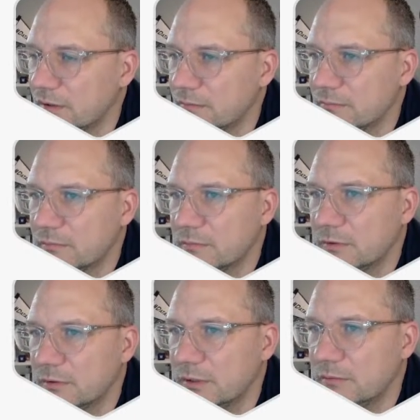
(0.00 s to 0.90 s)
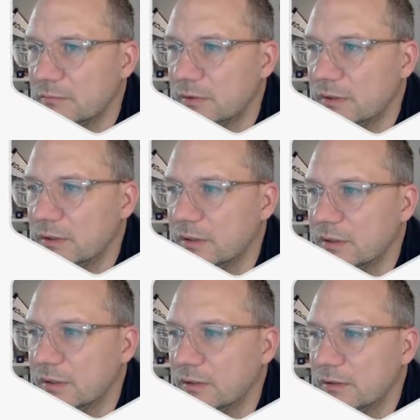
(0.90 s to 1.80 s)
yep. All right,
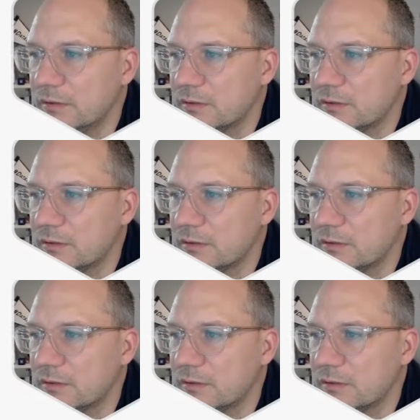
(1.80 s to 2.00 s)
but